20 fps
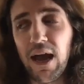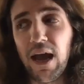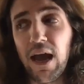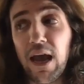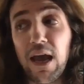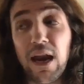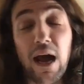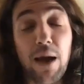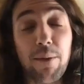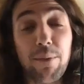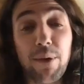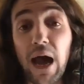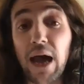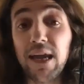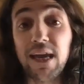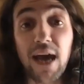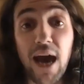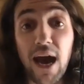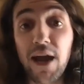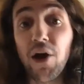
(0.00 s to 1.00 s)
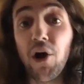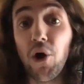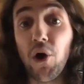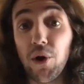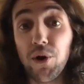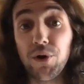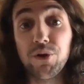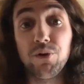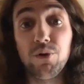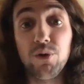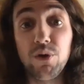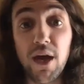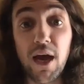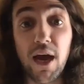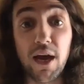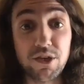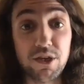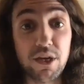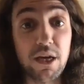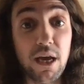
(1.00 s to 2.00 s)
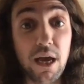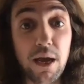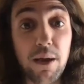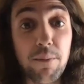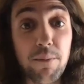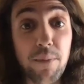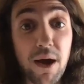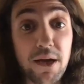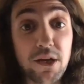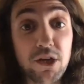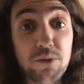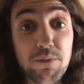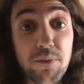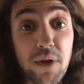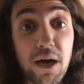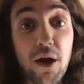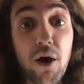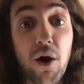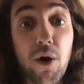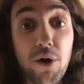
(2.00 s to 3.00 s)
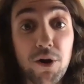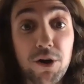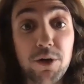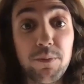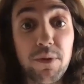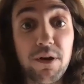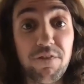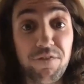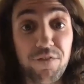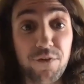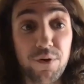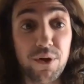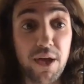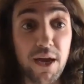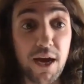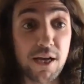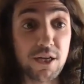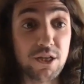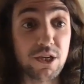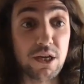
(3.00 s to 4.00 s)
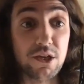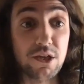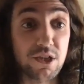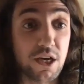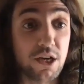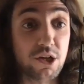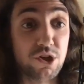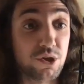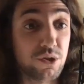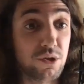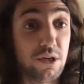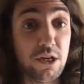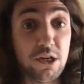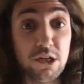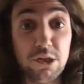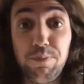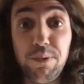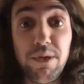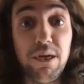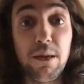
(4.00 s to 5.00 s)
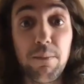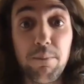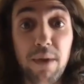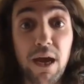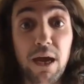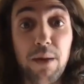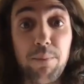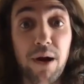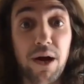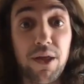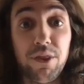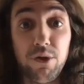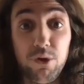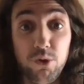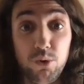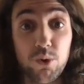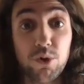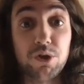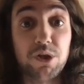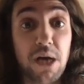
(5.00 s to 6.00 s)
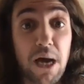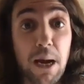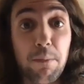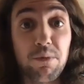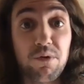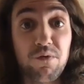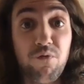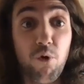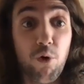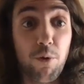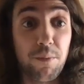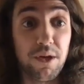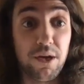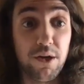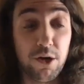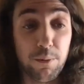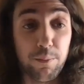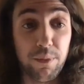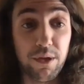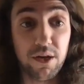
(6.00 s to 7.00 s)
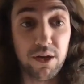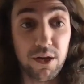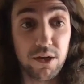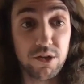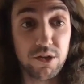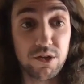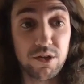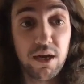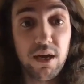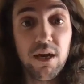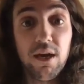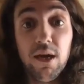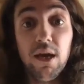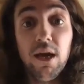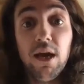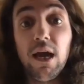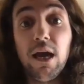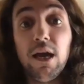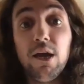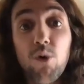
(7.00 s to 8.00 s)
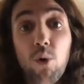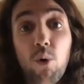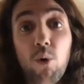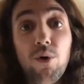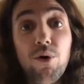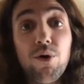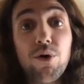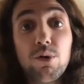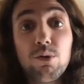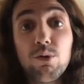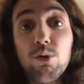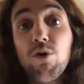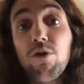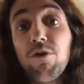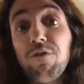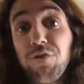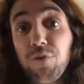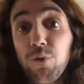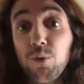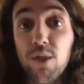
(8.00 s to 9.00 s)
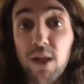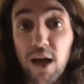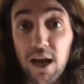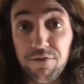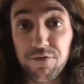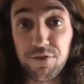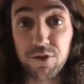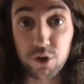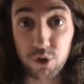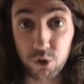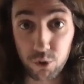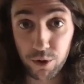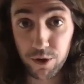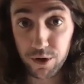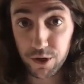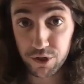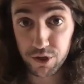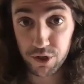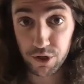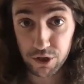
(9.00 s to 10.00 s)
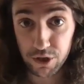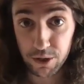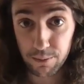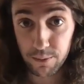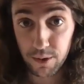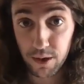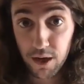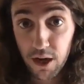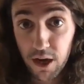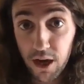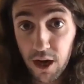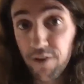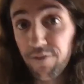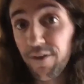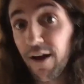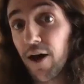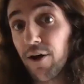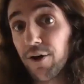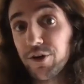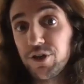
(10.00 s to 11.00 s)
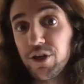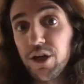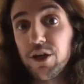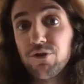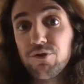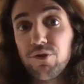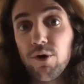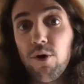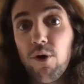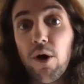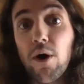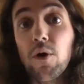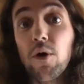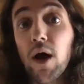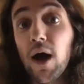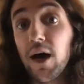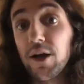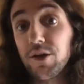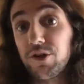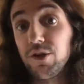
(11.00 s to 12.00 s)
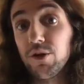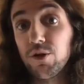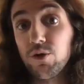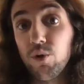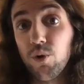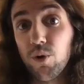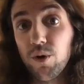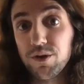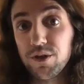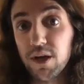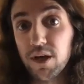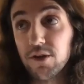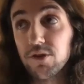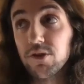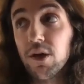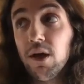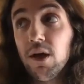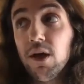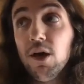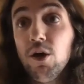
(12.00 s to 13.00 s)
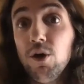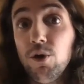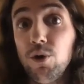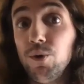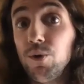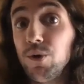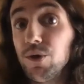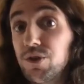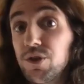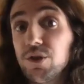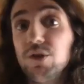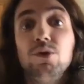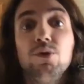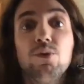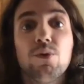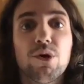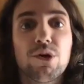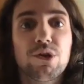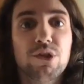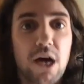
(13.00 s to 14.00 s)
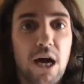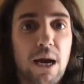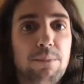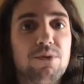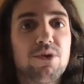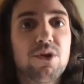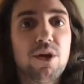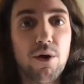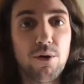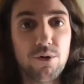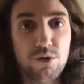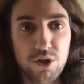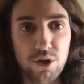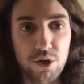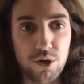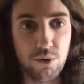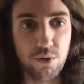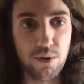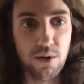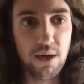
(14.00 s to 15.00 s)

And I got to argue yes. And my argument for yes essentially is being made by the New York Times for me here. Because in order to look for left criticism of Alexandria Ocasio-Cortez, who does the New York Times go to?